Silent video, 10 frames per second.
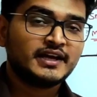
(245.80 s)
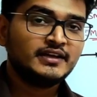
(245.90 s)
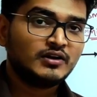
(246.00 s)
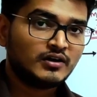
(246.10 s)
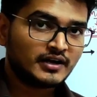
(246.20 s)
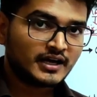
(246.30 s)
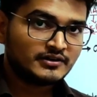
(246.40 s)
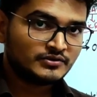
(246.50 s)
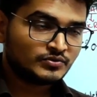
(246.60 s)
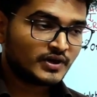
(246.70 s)
dye or
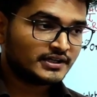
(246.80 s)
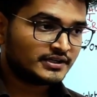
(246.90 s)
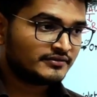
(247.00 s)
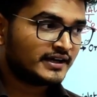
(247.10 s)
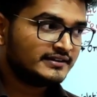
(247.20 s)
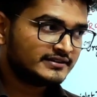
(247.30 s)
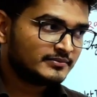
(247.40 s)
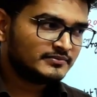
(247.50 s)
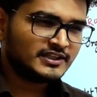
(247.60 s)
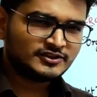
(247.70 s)
to identify
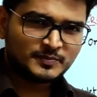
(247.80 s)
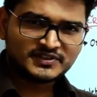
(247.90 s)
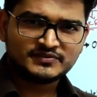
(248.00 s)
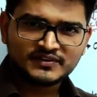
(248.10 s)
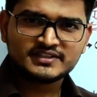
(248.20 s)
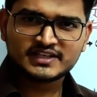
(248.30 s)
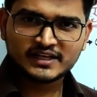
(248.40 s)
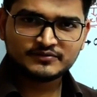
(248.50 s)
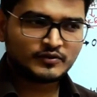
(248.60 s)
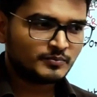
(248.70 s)
some specific
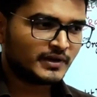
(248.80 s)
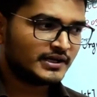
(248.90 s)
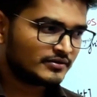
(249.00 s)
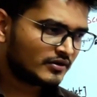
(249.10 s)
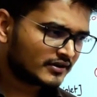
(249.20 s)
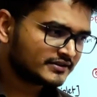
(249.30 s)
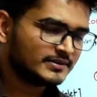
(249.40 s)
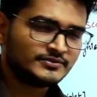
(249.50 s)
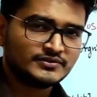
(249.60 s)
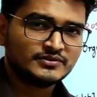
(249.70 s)
type of
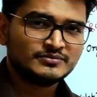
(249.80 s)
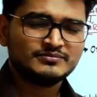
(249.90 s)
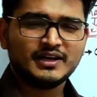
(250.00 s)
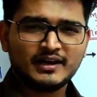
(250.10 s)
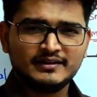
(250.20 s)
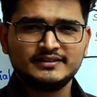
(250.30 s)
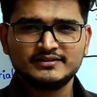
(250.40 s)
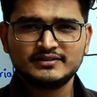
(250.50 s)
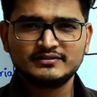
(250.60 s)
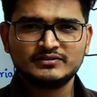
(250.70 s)
microorganisms,
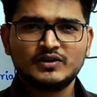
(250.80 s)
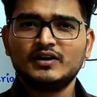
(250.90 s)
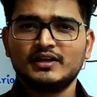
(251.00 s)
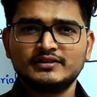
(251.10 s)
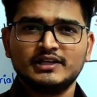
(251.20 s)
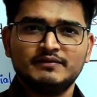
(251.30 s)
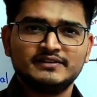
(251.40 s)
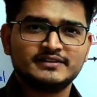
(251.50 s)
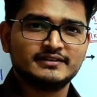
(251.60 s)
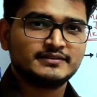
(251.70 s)
antigen, or other
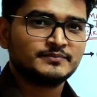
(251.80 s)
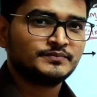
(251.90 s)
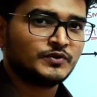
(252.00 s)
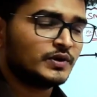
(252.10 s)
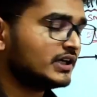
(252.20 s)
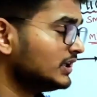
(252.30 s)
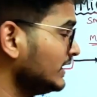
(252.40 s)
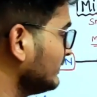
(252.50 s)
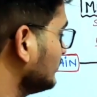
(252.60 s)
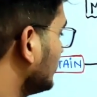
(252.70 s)
living cells, okay,
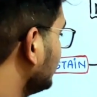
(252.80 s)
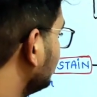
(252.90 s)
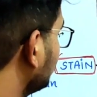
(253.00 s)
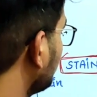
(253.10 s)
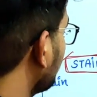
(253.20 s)
living bodies.